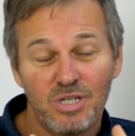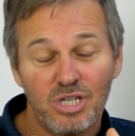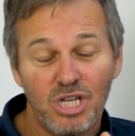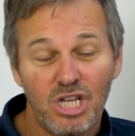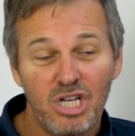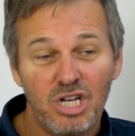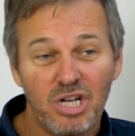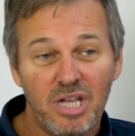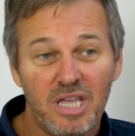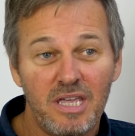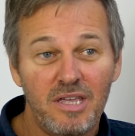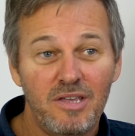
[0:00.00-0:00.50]

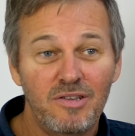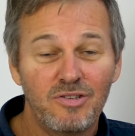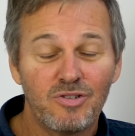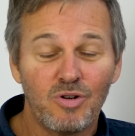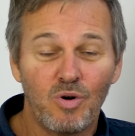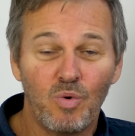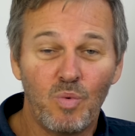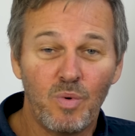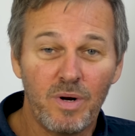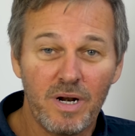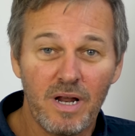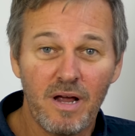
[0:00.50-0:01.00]
cookies
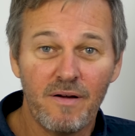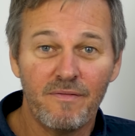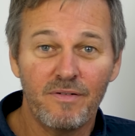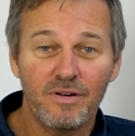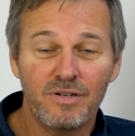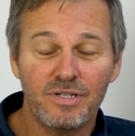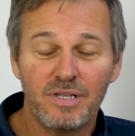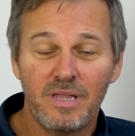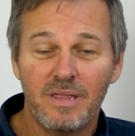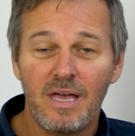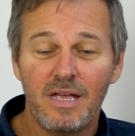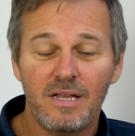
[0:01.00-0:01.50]
or
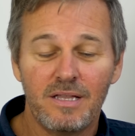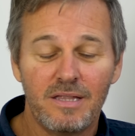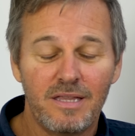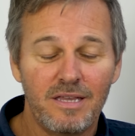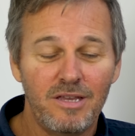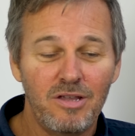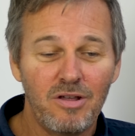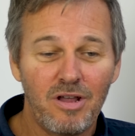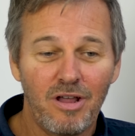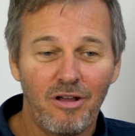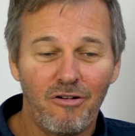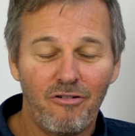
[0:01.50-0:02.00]
whatever, that
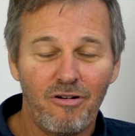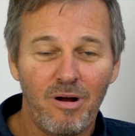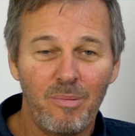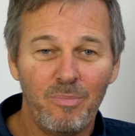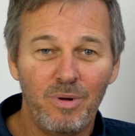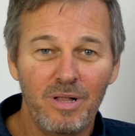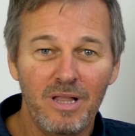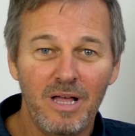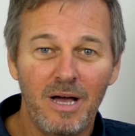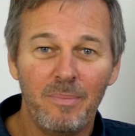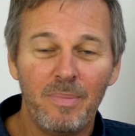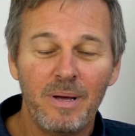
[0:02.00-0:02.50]
you can
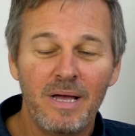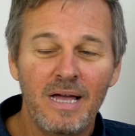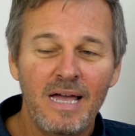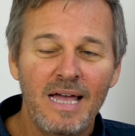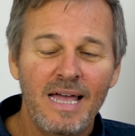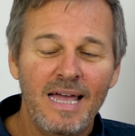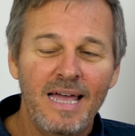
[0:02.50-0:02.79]
crumble up.